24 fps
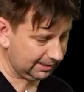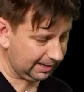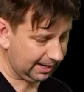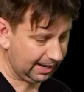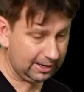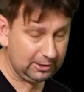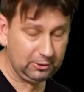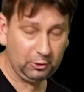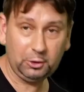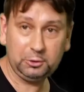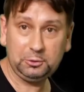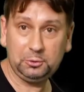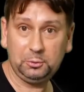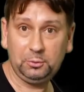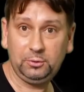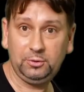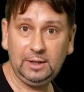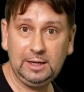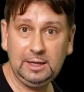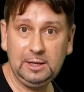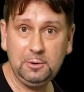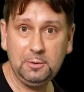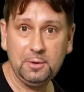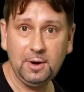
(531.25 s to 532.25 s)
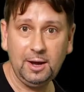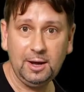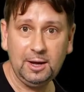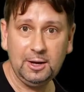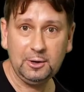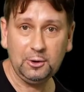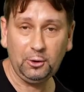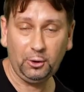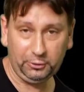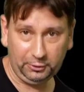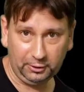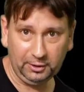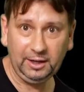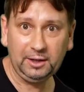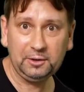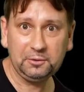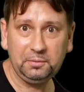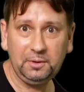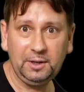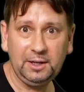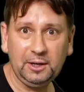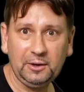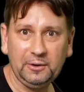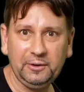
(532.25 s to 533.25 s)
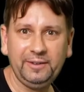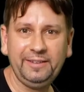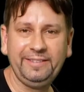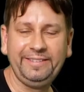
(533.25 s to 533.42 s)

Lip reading: and I shall see you on the next video.